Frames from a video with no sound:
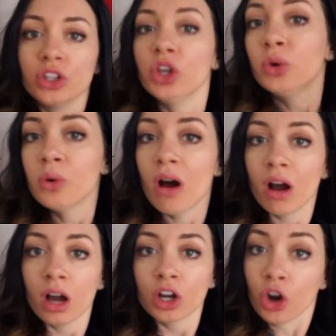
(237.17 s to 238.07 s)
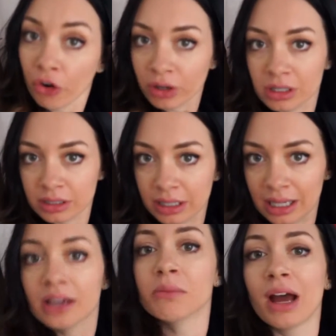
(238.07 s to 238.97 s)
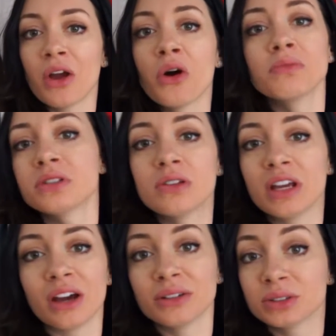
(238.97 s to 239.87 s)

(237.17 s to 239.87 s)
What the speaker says: You are currently in my home studio,